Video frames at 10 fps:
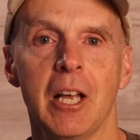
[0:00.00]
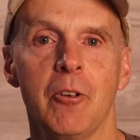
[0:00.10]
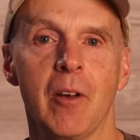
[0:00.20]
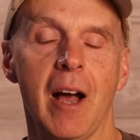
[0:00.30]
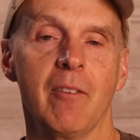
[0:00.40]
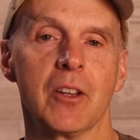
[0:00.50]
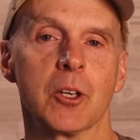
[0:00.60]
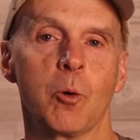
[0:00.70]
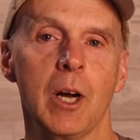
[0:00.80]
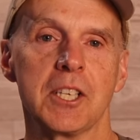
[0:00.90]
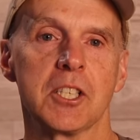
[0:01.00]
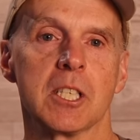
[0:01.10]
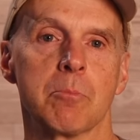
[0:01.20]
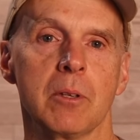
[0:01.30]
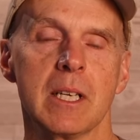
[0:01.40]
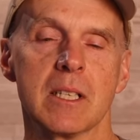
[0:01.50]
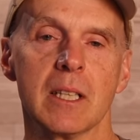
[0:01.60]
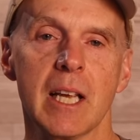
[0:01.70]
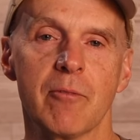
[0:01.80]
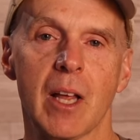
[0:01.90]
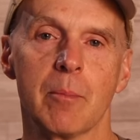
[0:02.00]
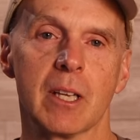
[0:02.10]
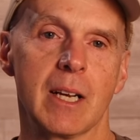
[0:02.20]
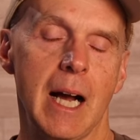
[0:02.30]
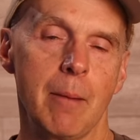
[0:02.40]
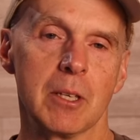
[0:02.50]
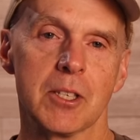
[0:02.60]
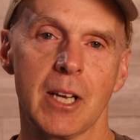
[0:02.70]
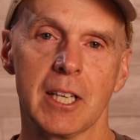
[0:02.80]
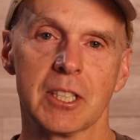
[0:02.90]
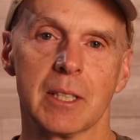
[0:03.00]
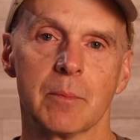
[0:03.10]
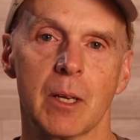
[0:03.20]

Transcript: If you have other questions, please leave them in the comments section,